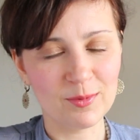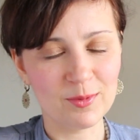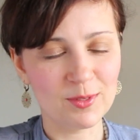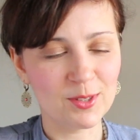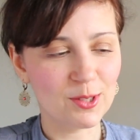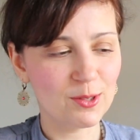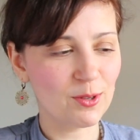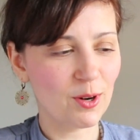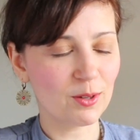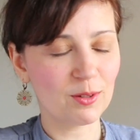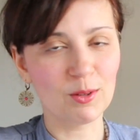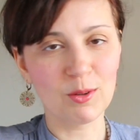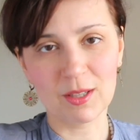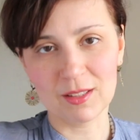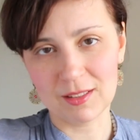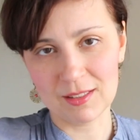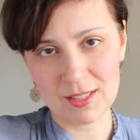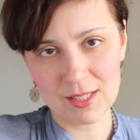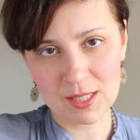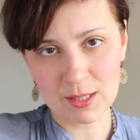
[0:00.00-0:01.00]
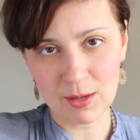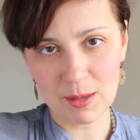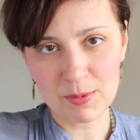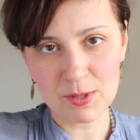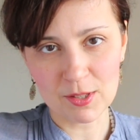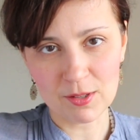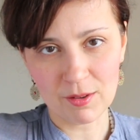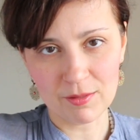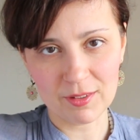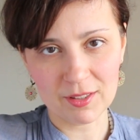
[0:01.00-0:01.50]
do not look at the
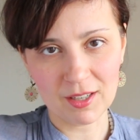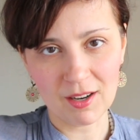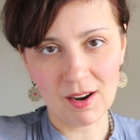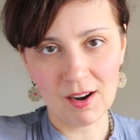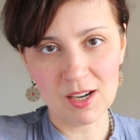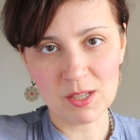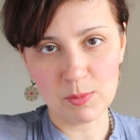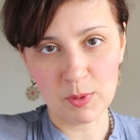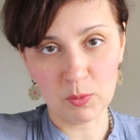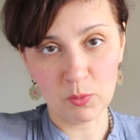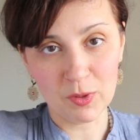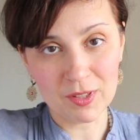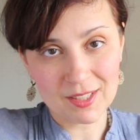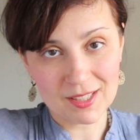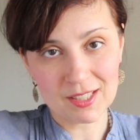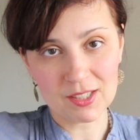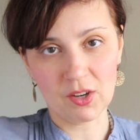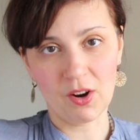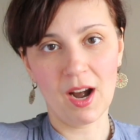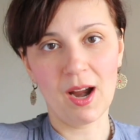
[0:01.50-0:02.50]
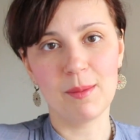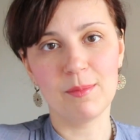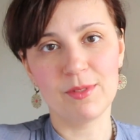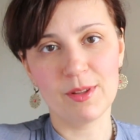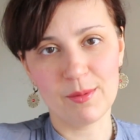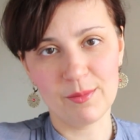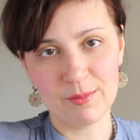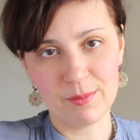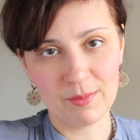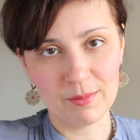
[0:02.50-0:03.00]
description of the cards, but we describe
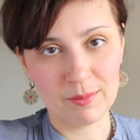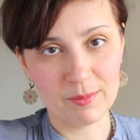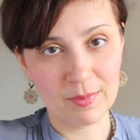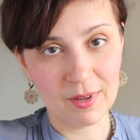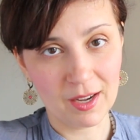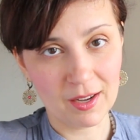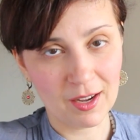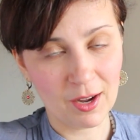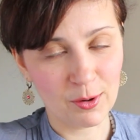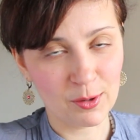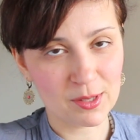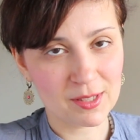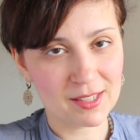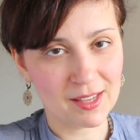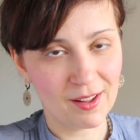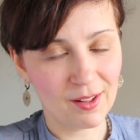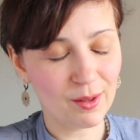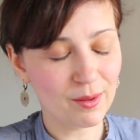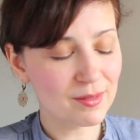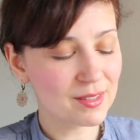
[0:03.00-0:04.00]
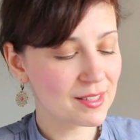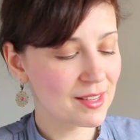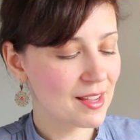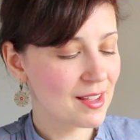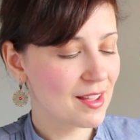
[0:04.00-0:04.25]
them ourselves.